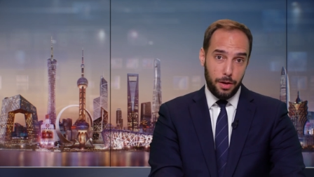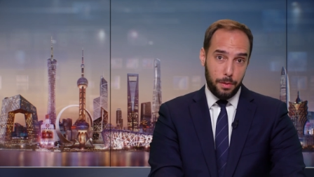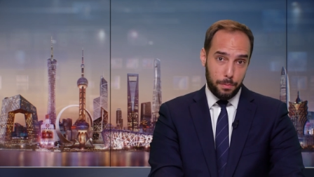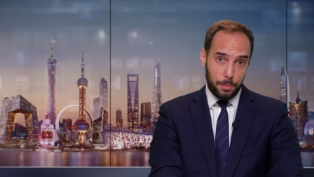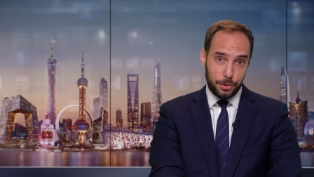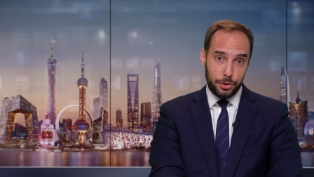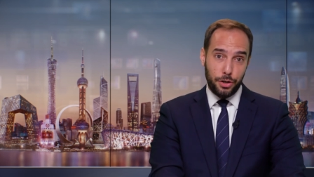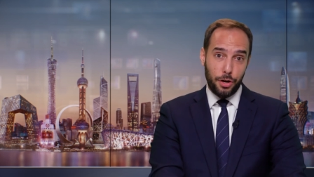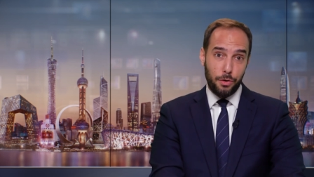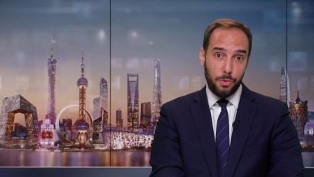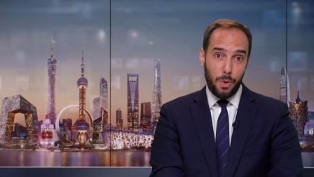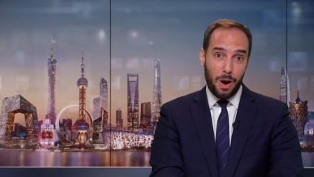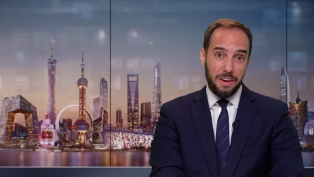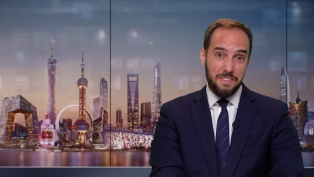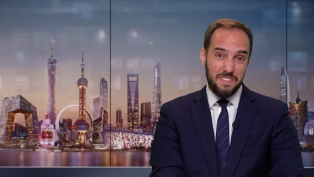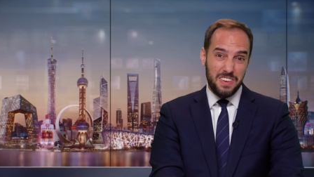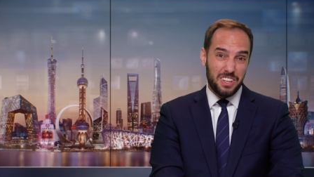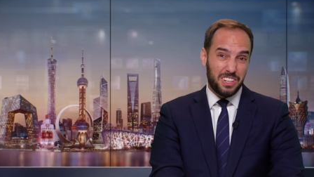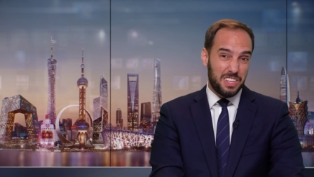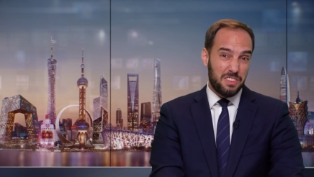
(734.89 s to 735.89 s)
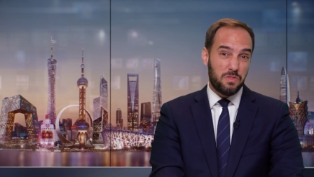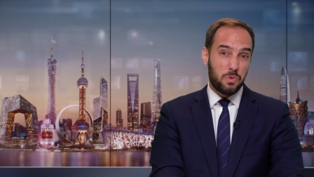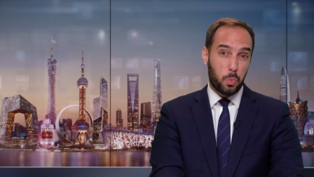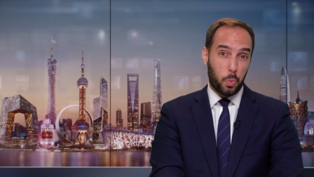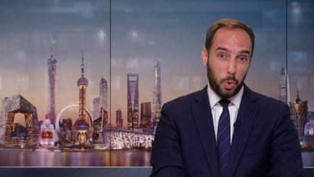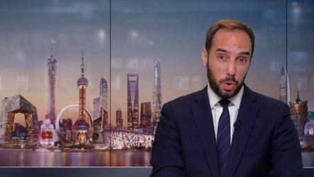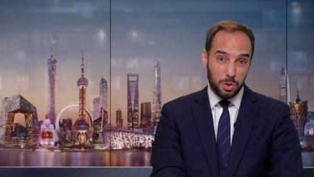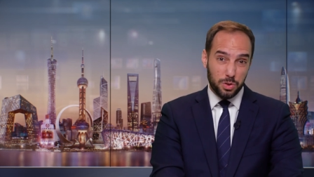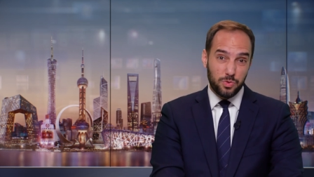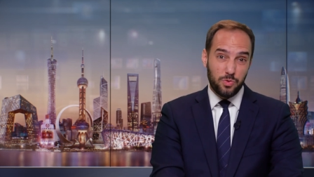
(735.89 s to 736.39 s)
But you know who I feel even
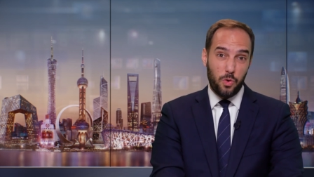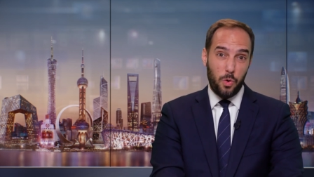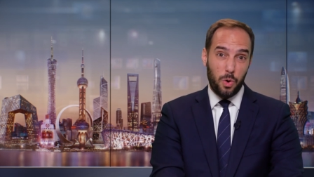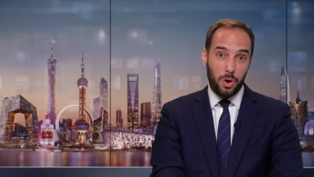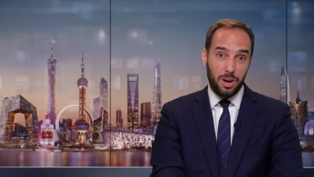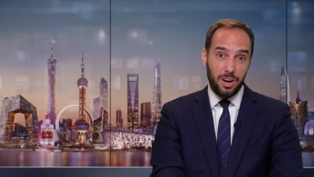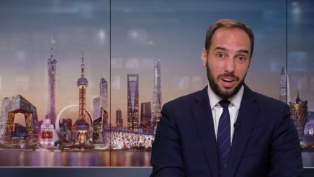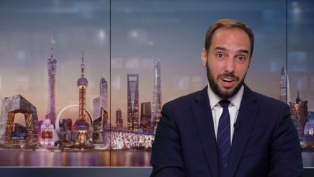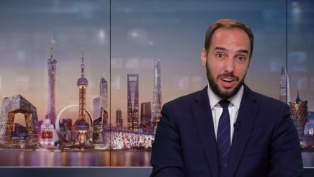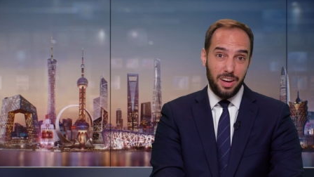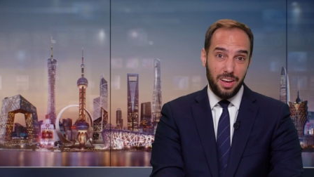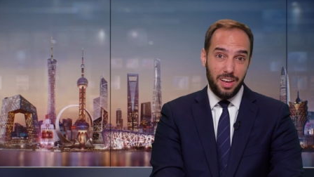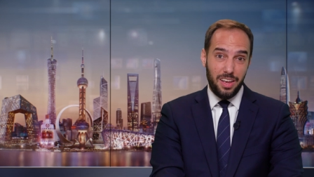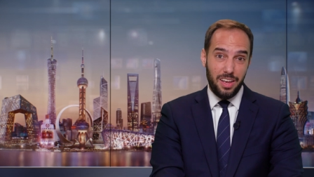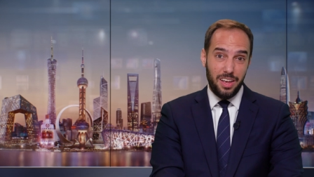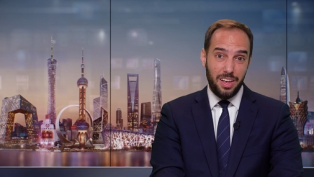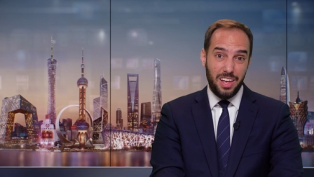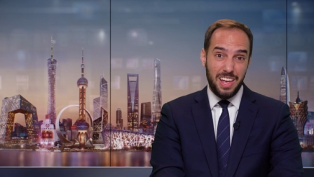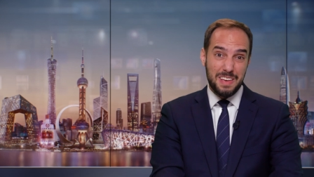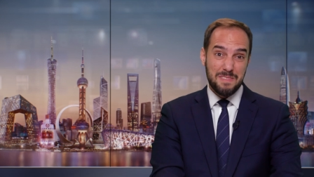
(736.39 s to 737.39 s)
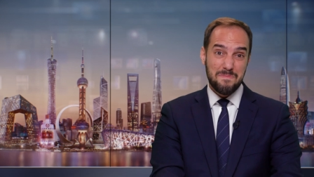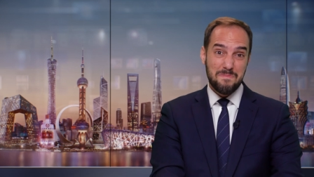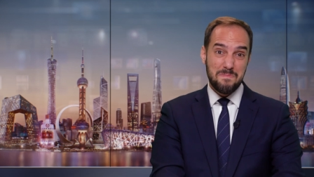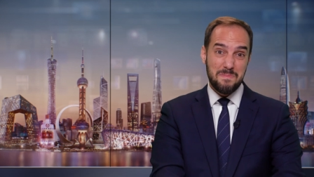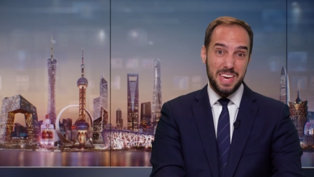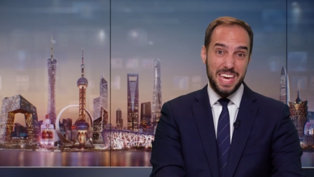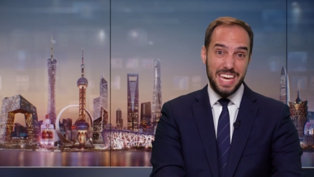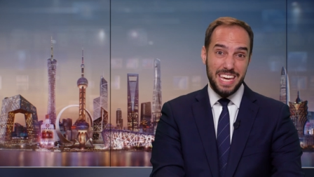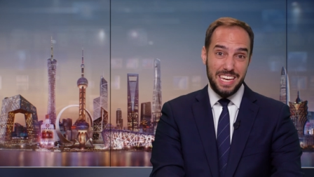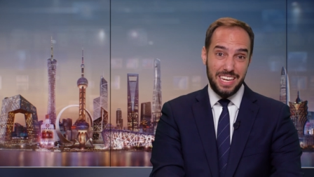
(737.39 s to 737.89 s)
worse for?
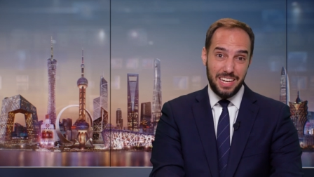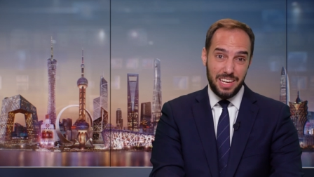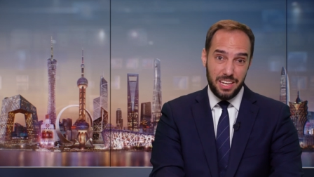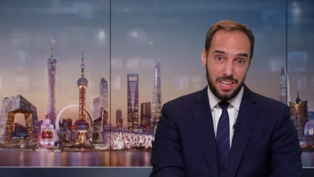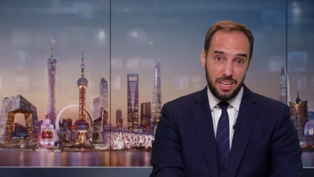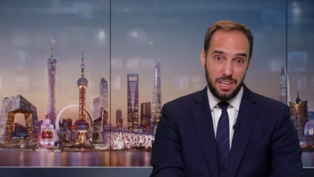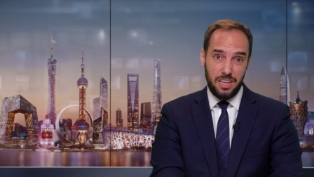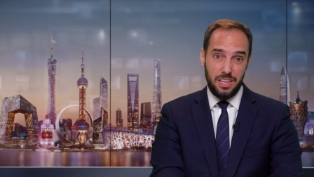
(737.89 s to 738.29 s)
Me.